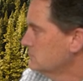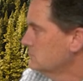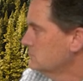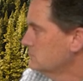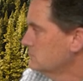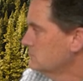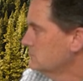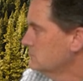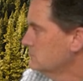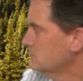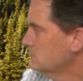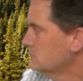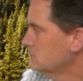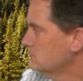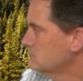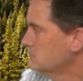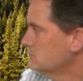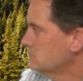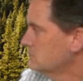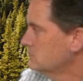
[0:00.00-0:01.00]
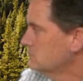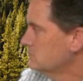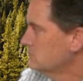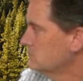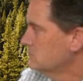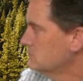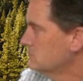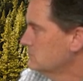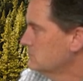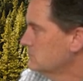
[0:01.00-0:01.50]

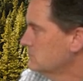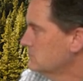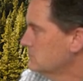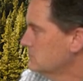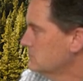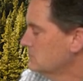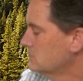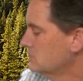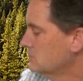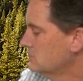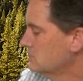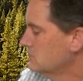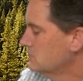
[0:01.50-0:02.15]
The person shown says nothing.